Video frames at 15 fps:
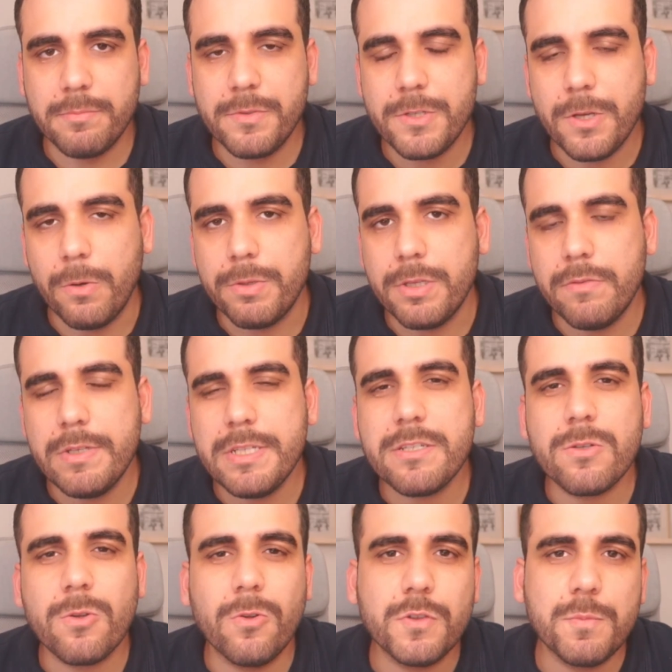So you've
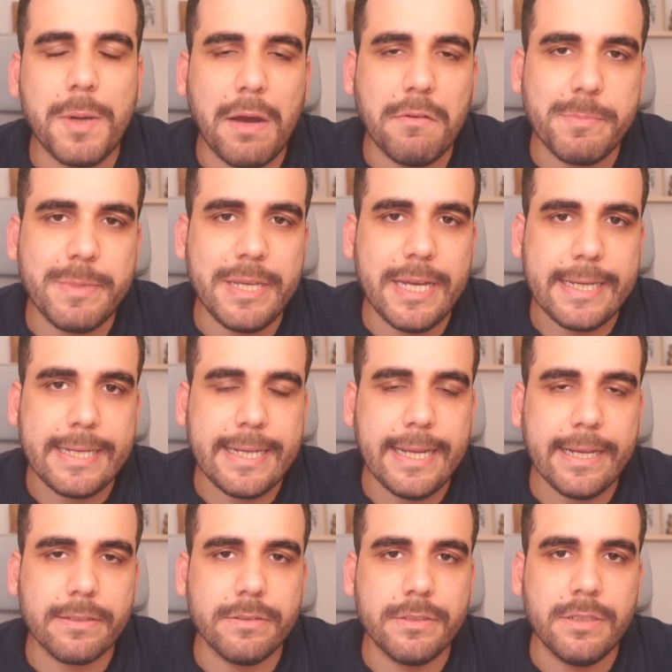installed Power BI
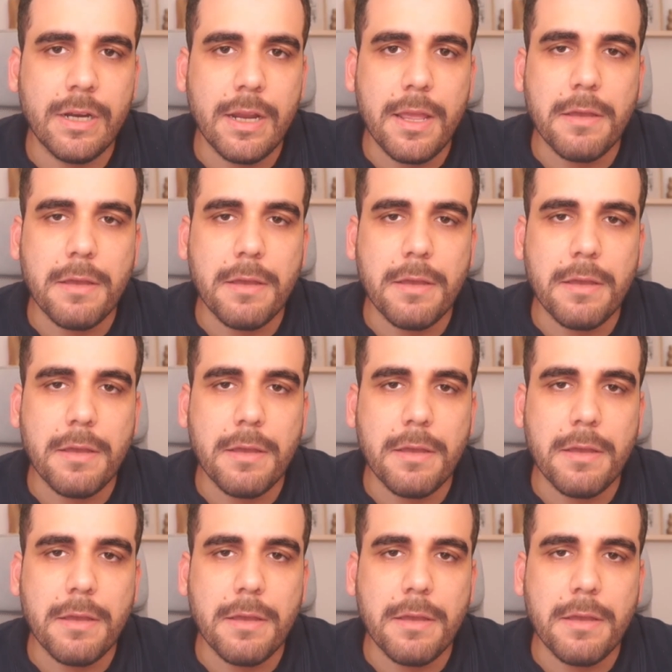connector,